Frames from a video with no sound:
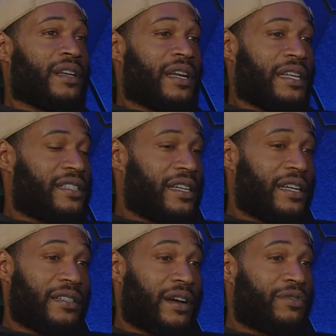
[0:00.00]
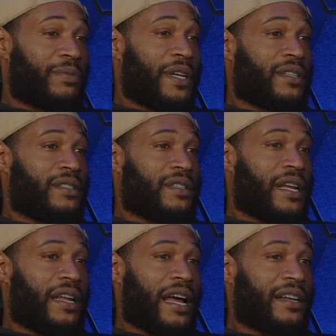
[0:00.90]
and shit, and go from there.
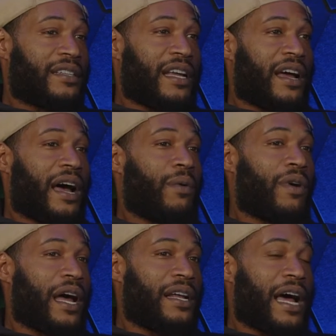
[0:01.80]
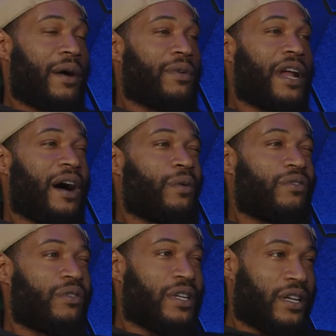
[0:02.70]
And because I would
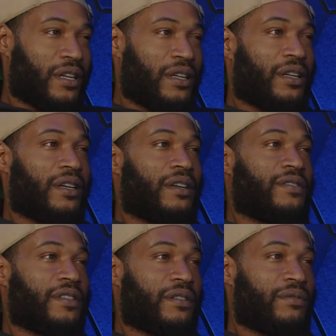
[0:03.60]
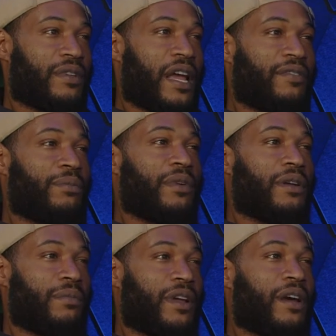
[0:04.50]
really love to have to
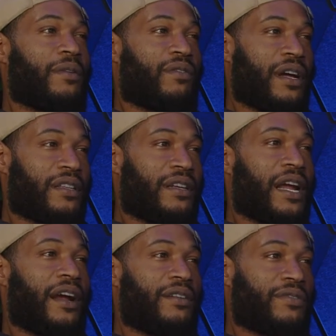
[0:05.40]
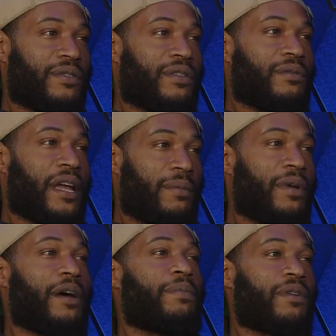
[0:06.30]
be able to write the narrative for him,
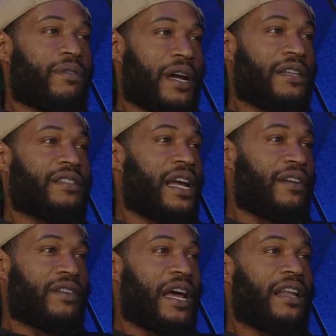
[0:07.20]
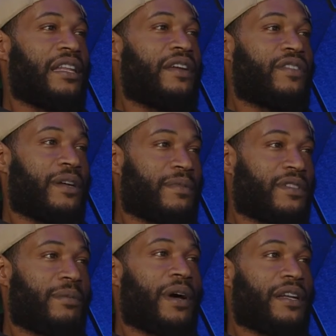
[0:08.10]
help him write his narrative, and not leave it up to
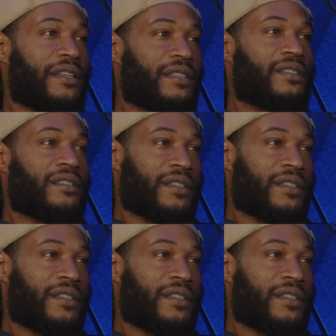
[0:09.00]
somebody else.